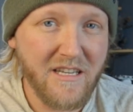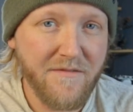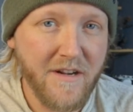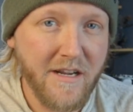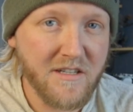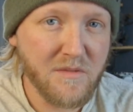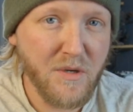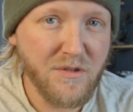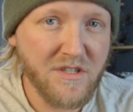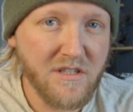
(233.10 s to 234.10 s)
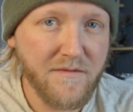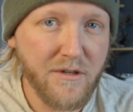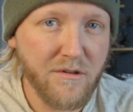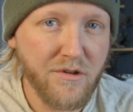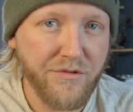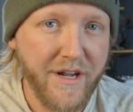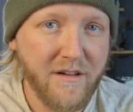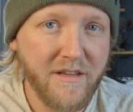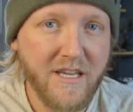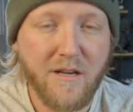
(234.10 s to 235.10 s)
if I expose this photo
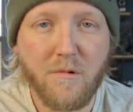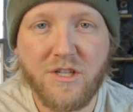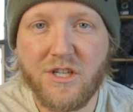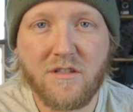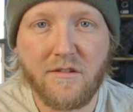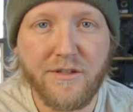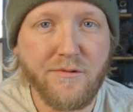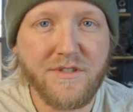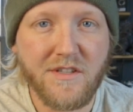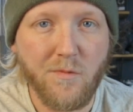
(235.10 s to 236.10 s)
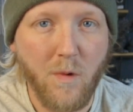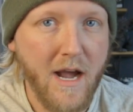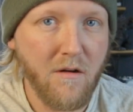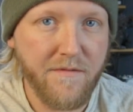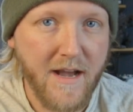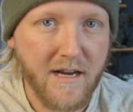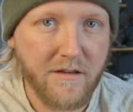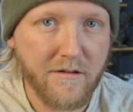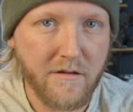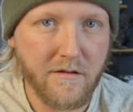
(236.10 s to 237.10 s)
correctly, it would just lose its wow
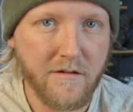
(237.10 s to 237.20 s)
factor.